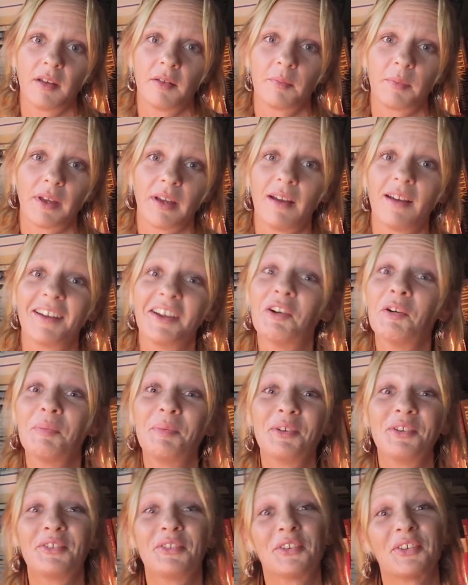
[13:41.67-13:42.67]
But I hope
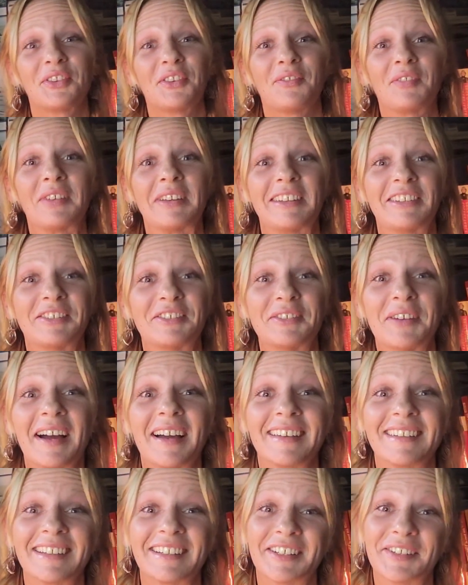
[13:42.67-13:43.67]
you enjoyed the video,
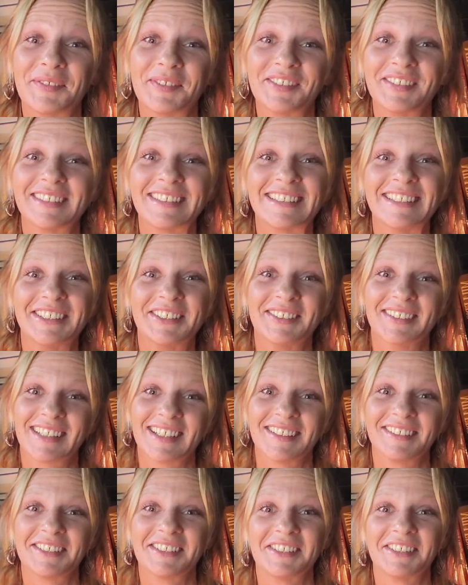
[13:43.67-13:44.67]
and I will see you
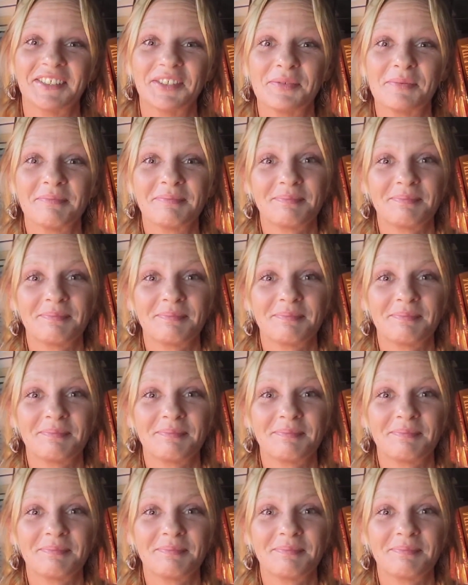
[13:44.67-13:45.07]
again soon.